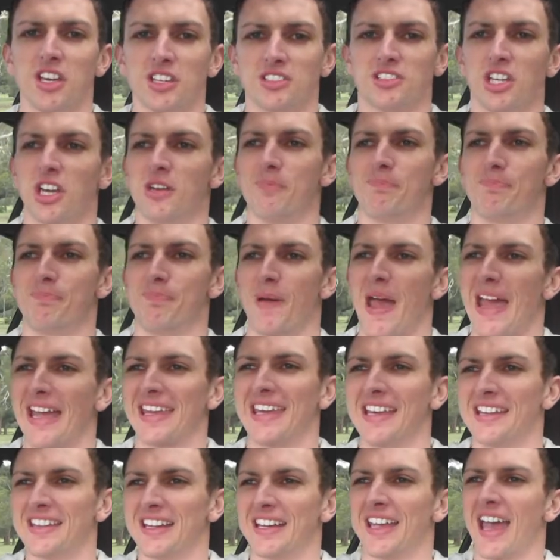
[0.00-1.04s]
YouTube, back
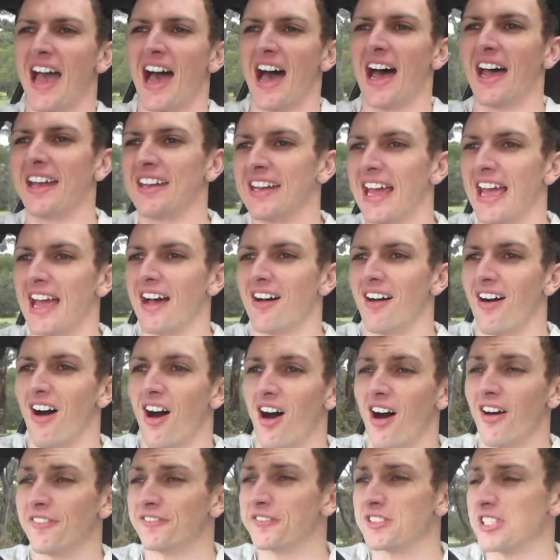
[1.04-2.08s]
in the car now,
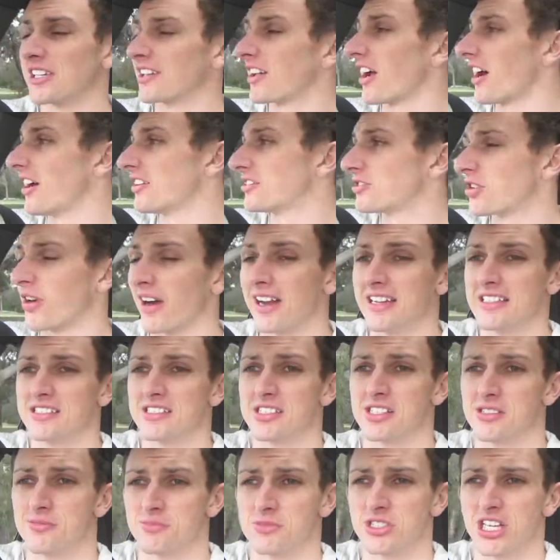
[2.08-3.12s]
off to go train
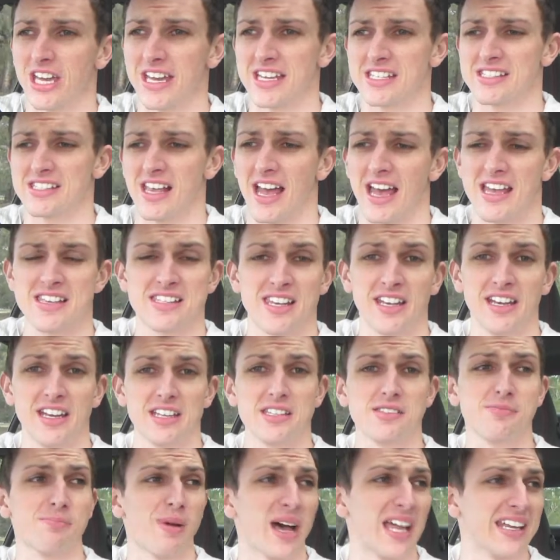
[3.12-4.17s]
some chest as it
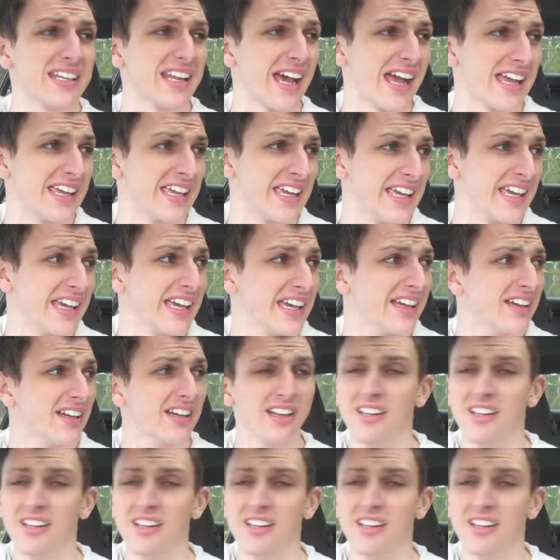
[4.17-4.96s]
is Monday here,